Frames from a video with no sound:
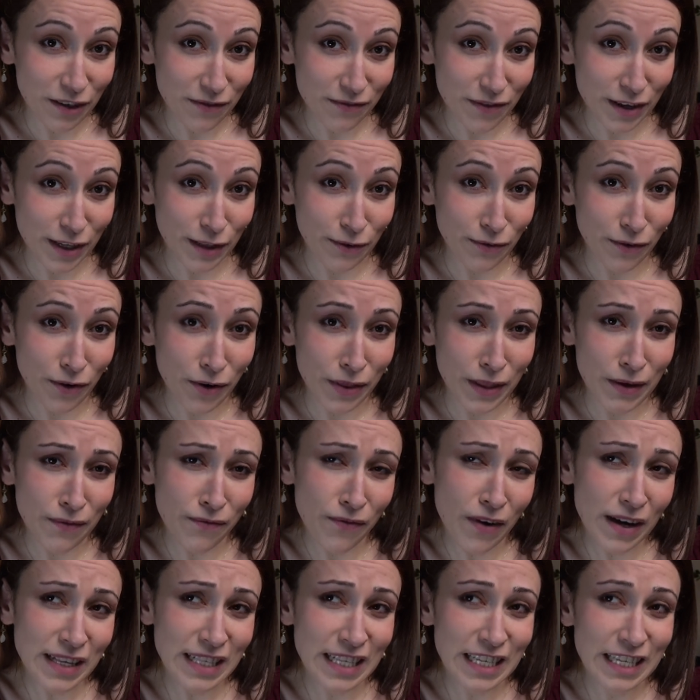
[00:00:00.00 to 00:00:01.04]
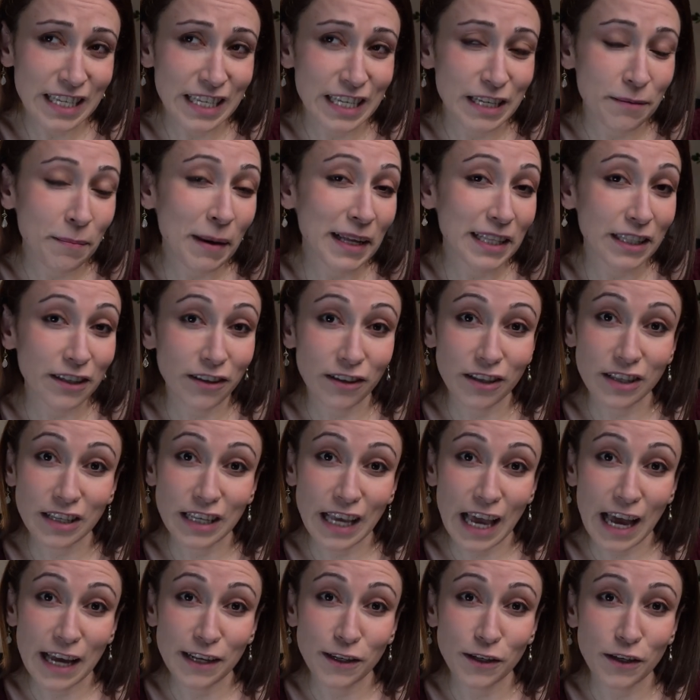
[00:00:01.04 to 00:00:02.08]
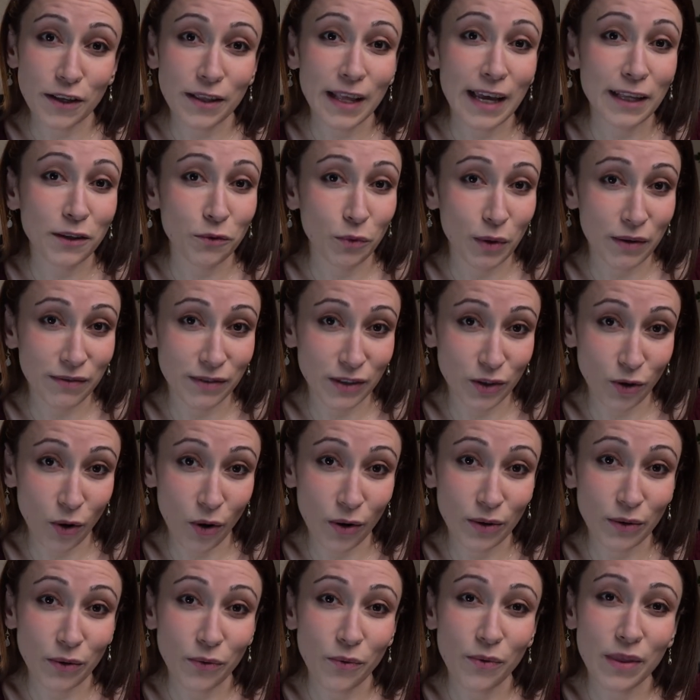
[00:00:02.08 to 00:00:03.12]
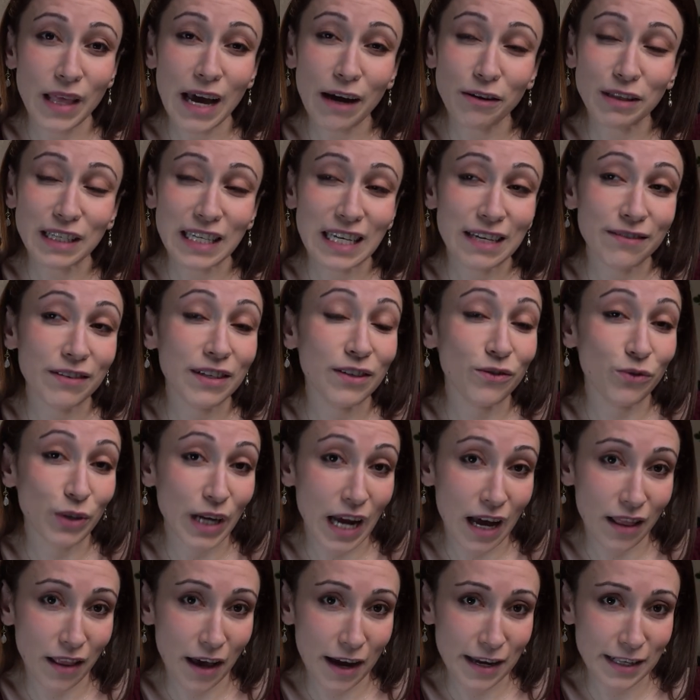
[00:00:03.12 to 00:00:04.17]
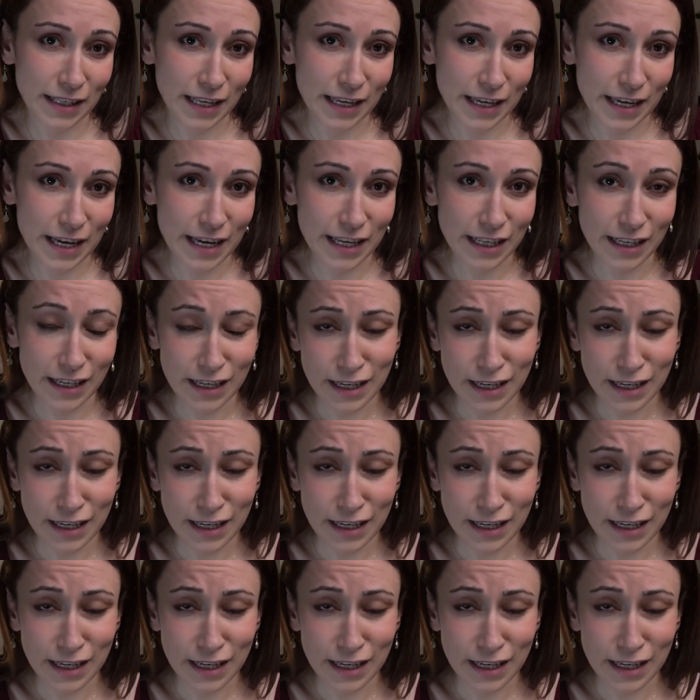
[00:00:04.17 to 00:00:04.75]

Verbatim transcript: fit for the fuzzy mental sketch that we've drawn without even realizing it.